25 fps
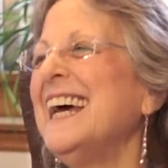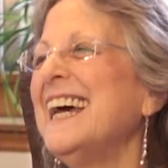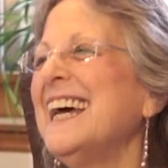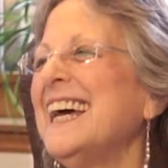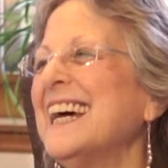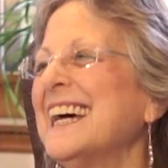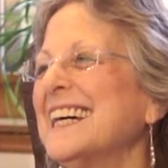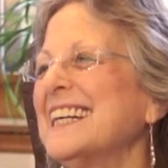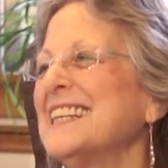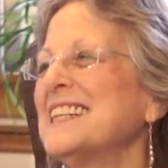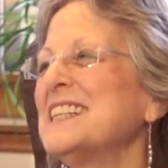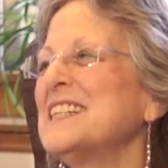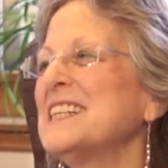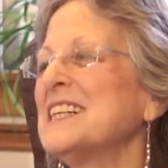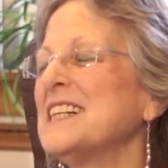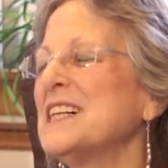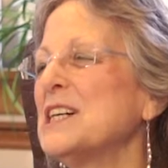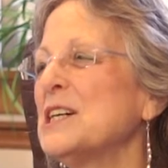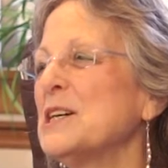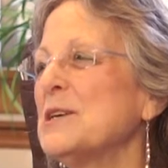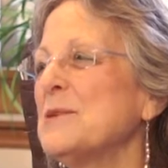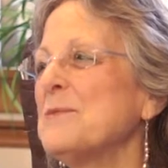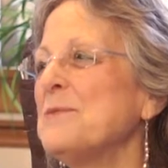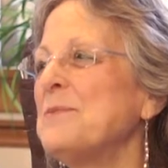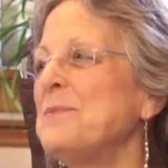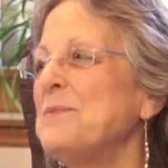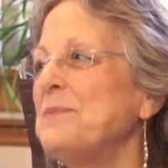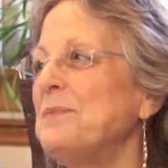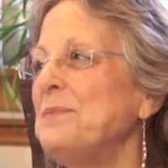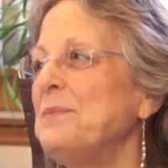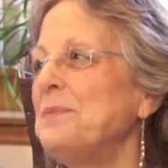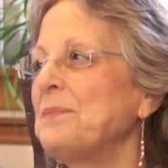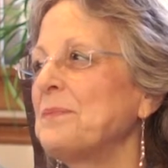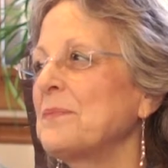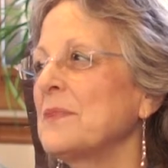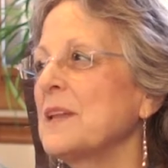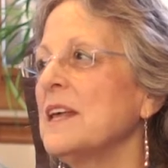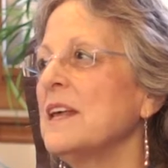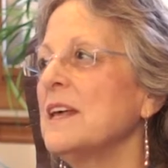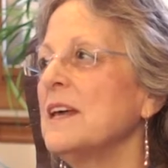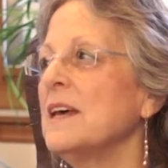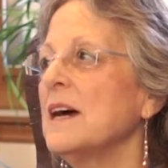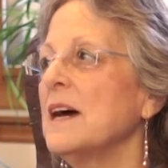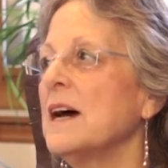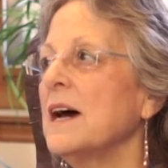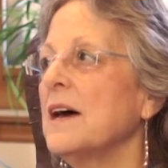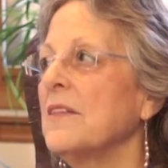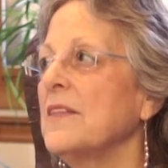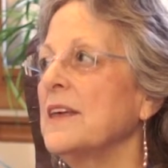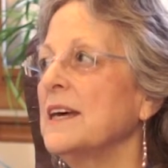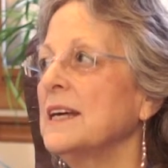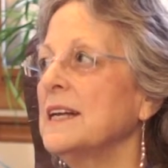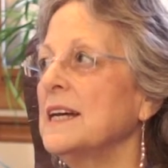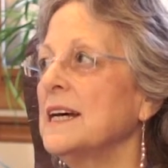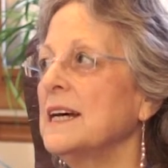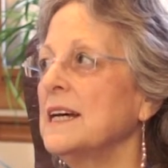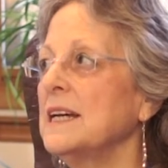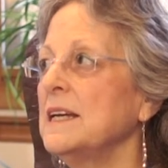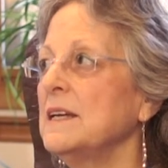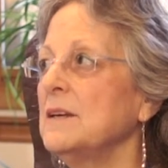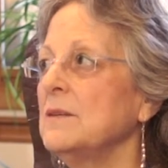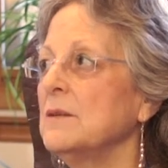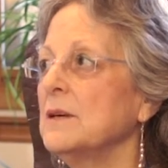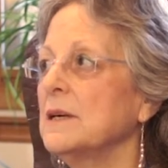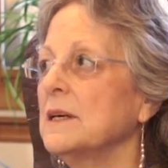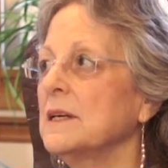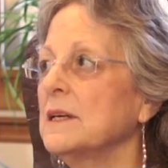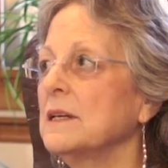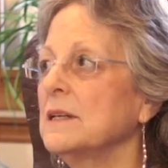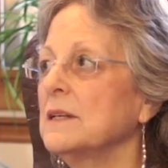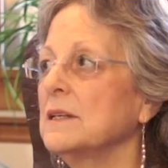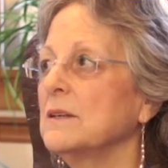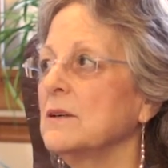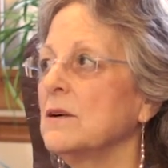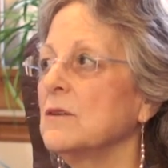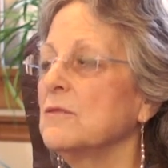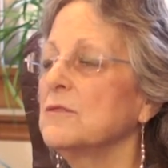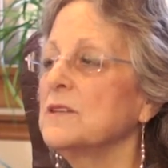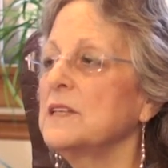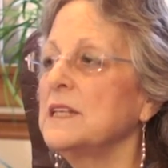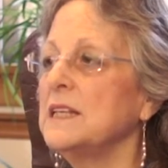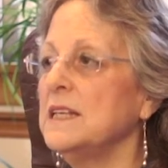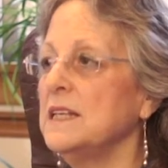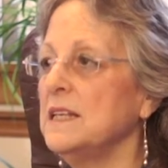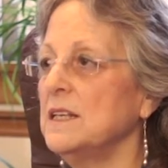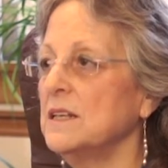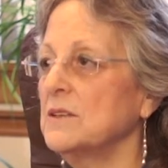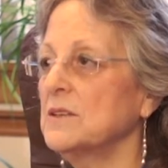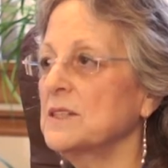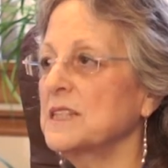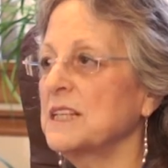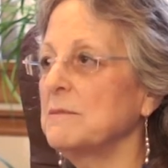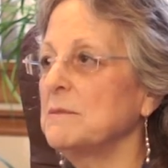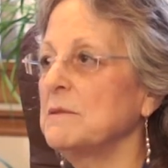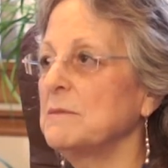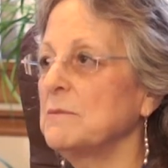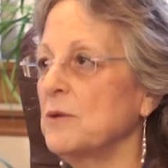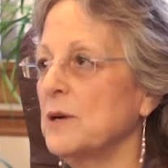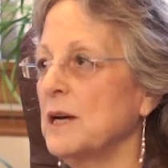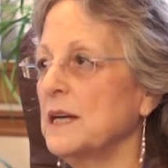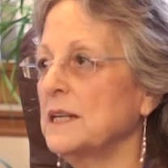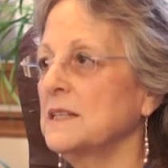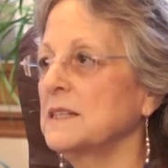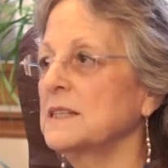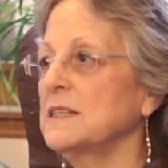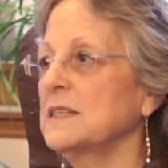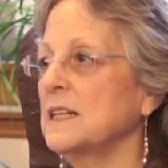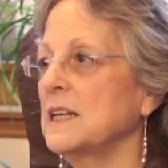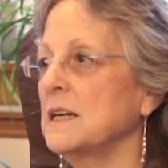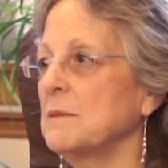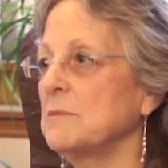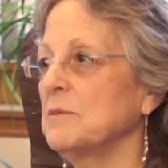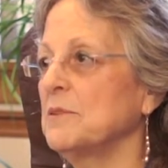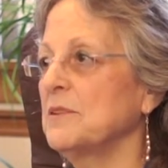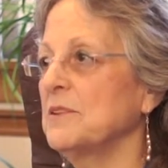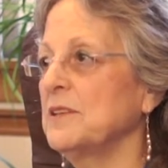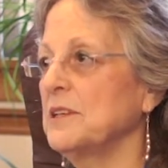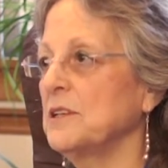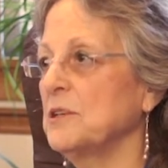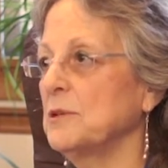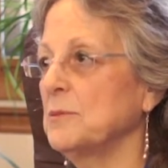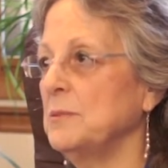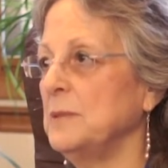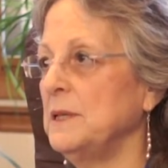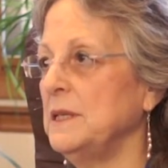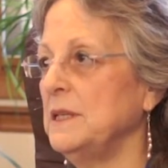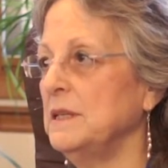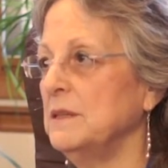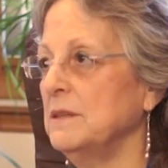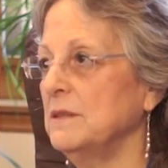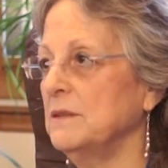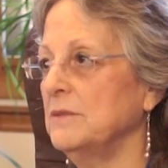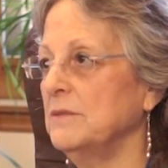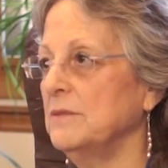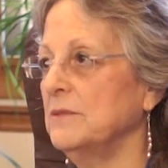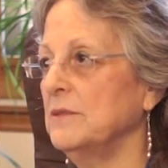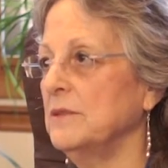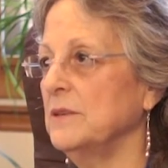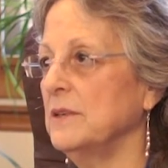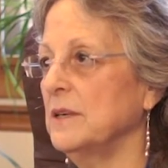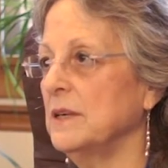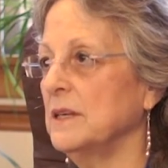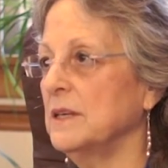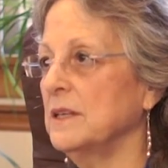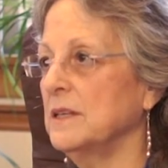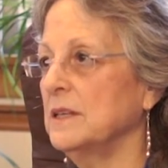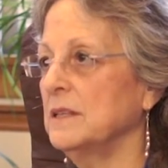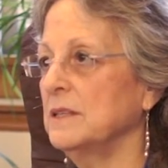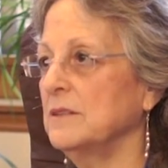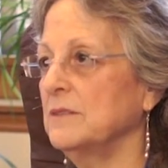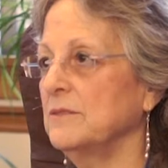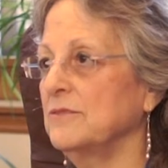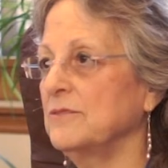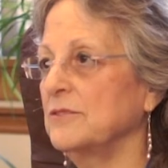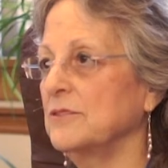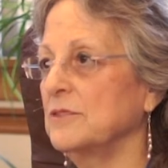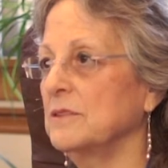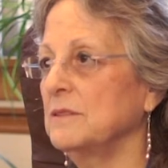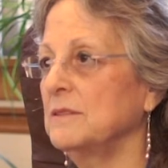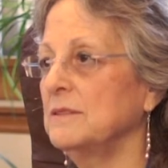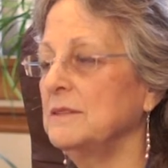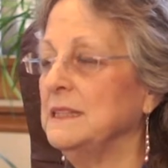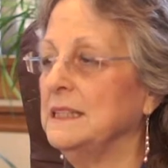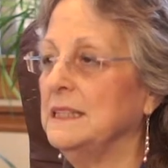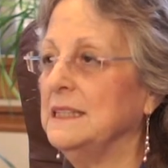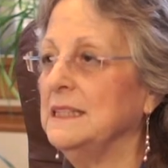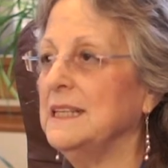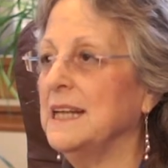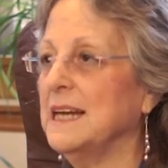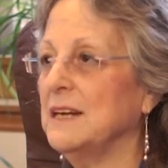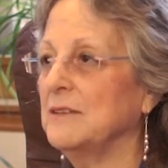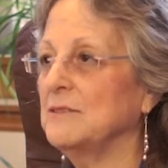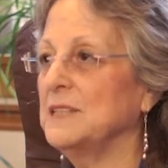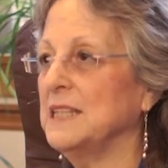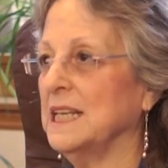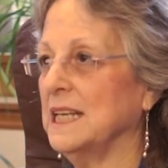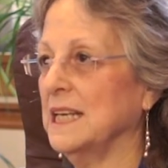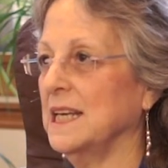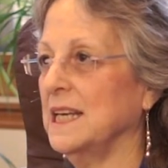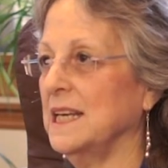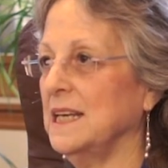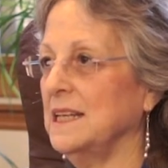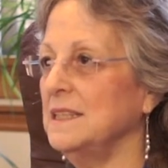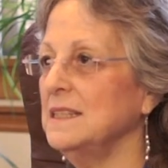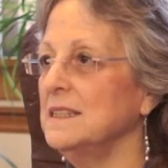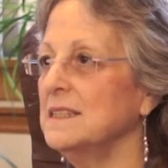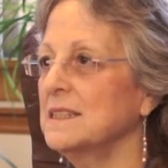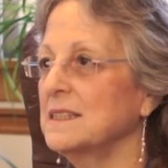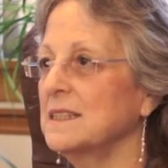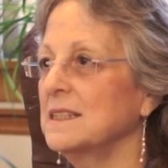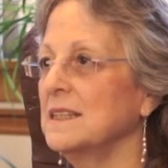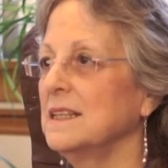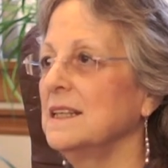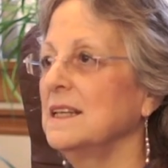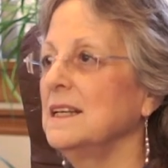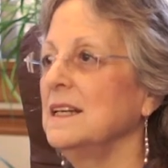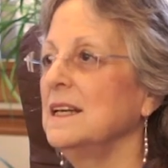And then over the years, I've been practicing couple therapy for now decades.